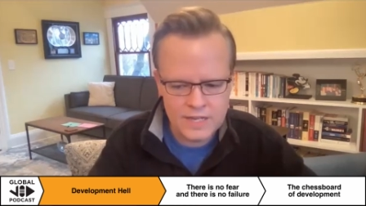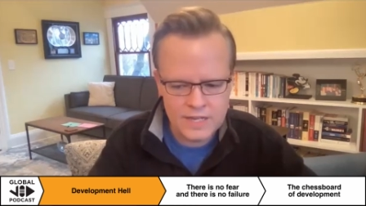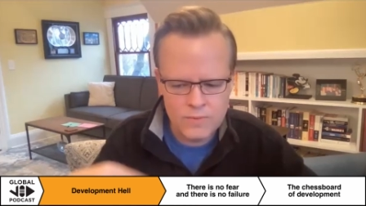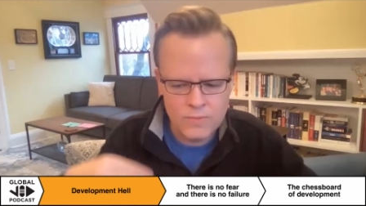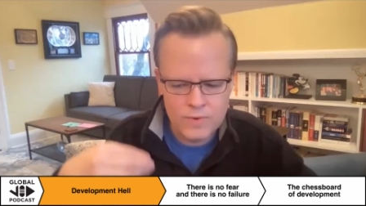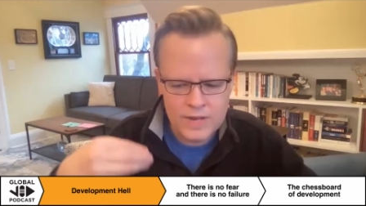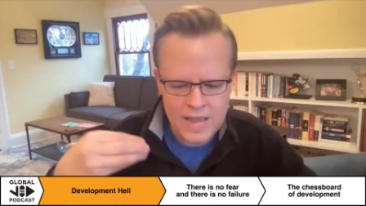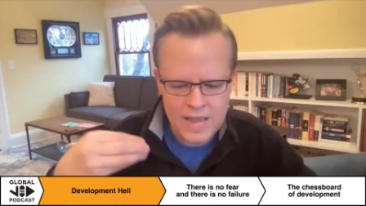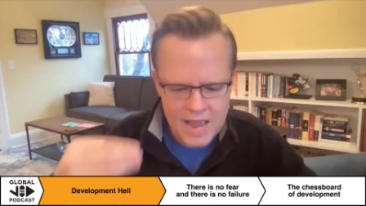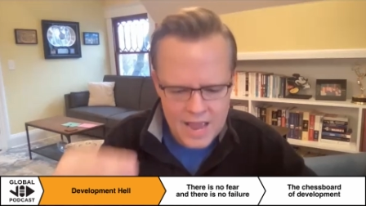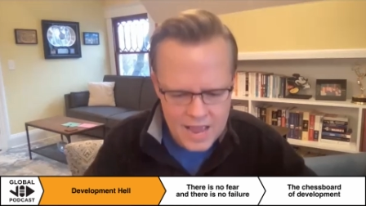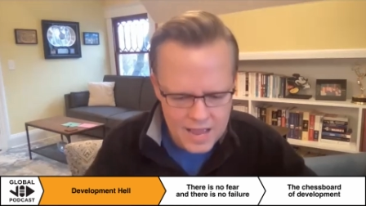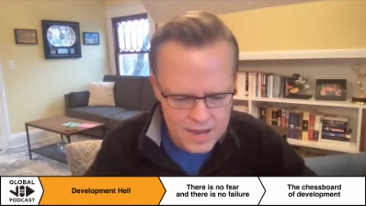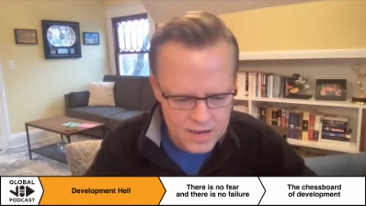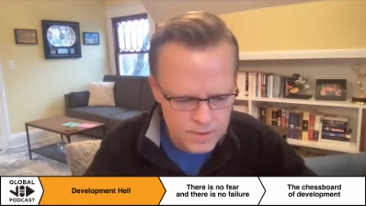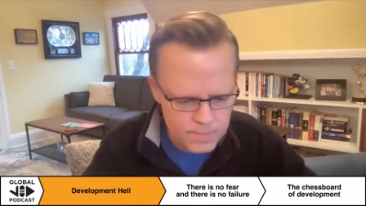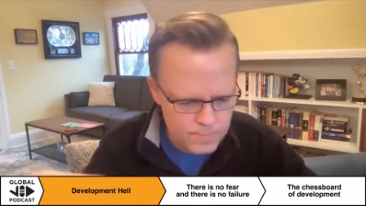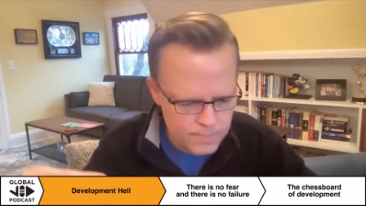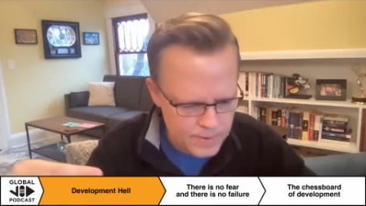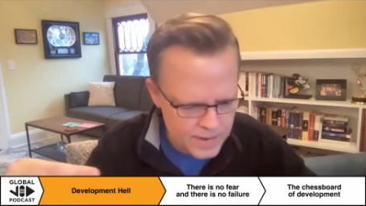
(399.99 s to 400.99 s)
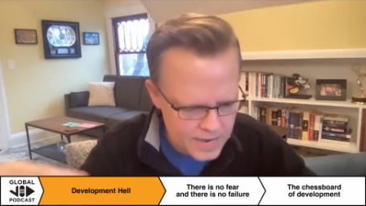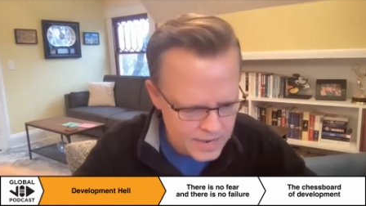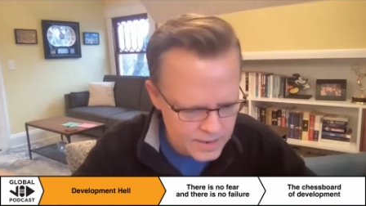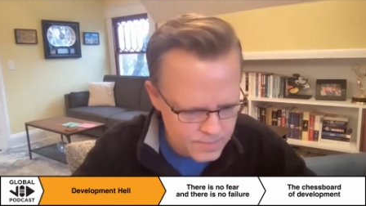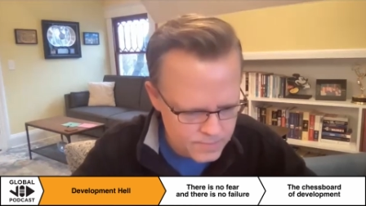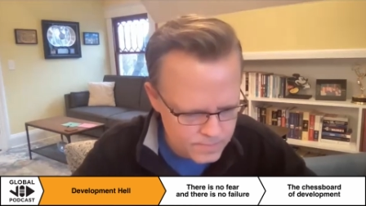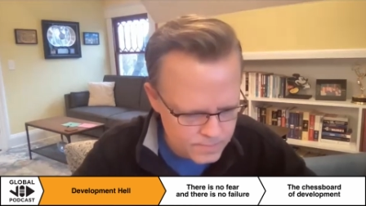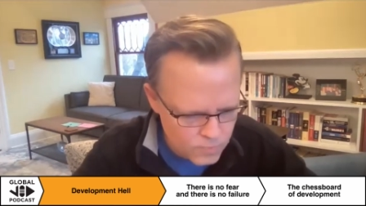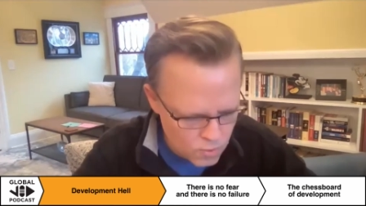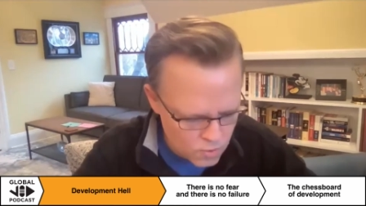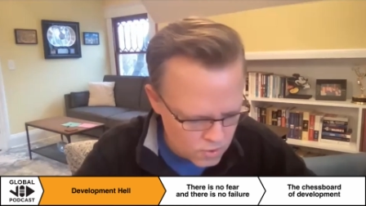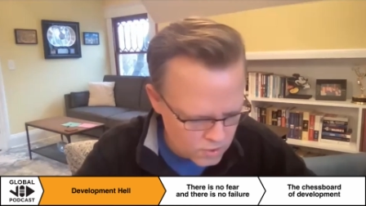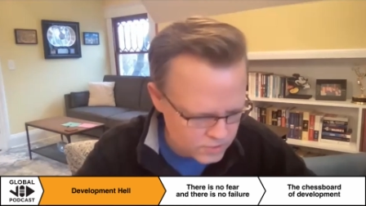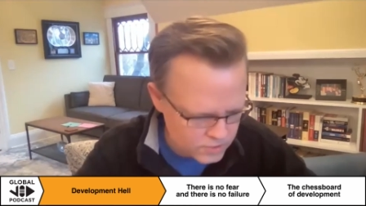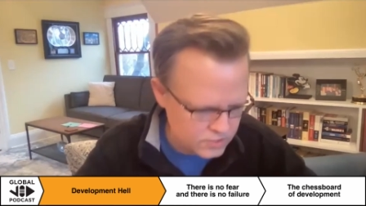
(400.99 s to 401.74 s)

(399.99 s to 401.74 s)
Can we add a bit more